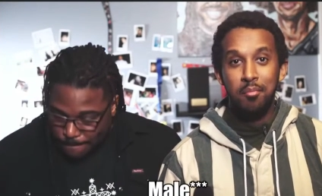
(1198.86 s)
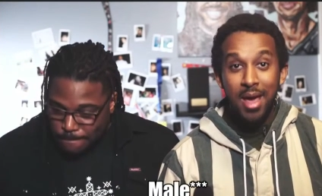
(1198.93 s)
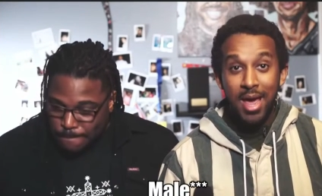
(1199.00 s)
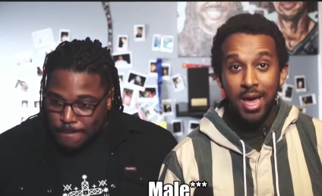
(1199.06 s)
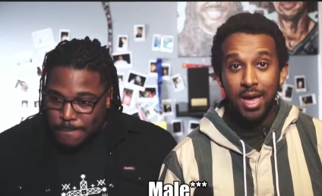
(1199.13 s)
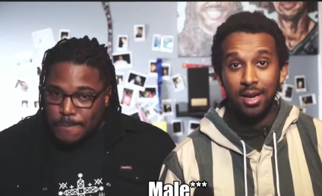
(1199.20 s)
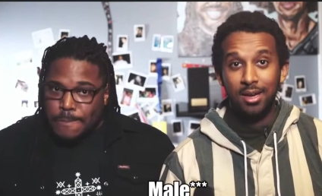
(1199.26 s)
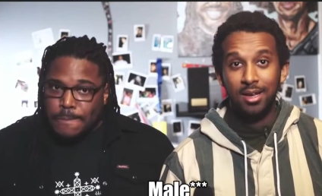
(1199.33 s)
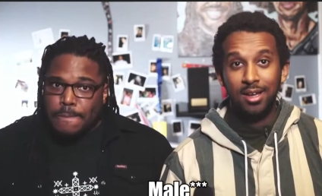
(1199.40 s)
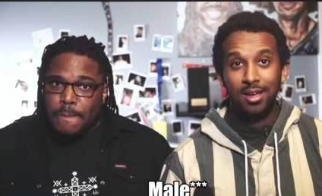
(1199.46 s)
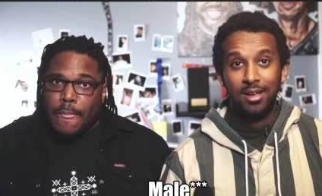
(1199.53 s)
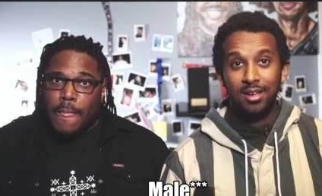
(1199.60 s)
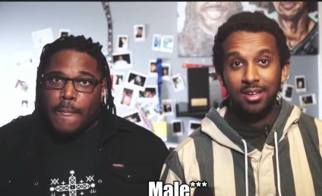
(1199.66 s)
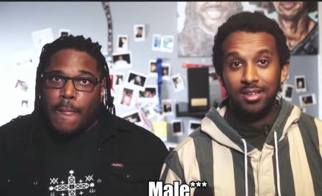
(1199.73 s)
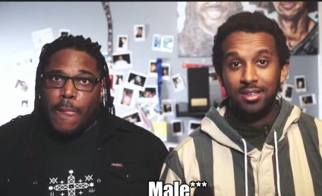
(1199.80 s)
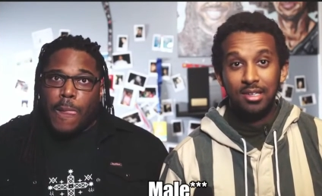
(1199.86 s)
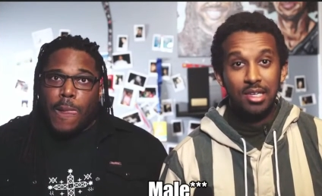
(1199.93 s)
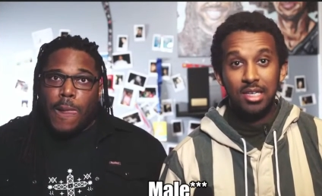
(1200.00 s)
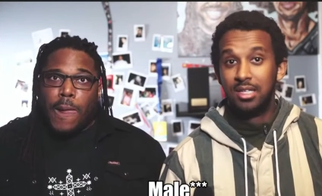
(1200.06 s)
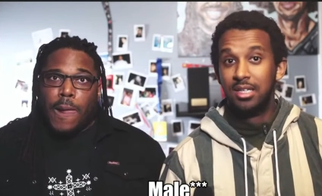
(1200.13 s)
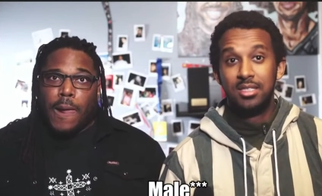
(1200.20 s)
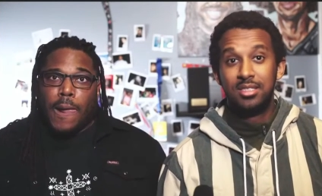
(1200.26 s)
Speaker 1: man.
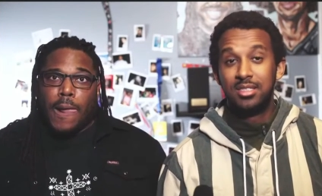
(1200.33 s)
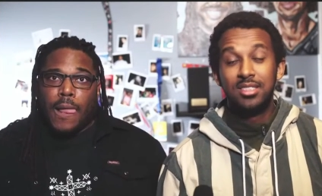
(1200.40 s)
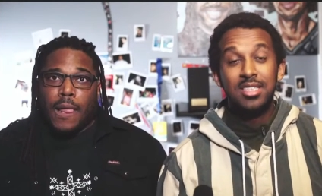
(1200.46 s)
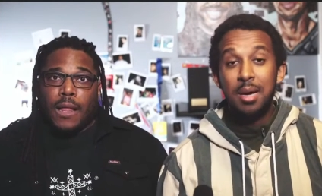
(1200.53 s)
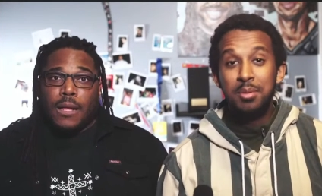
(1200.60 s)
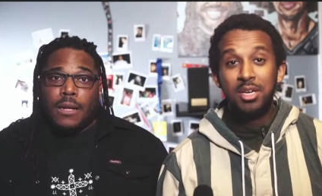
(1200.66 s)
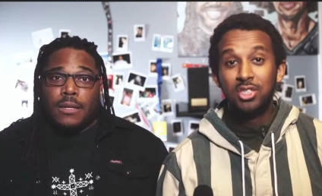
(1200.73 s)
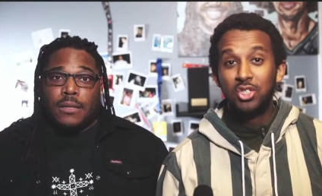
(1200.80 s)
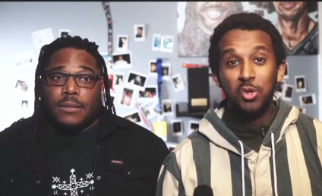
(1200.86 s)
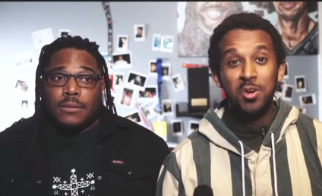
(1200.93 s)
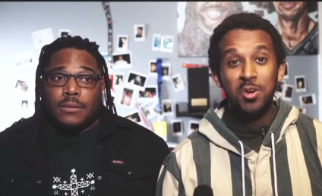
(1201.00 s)
It's not because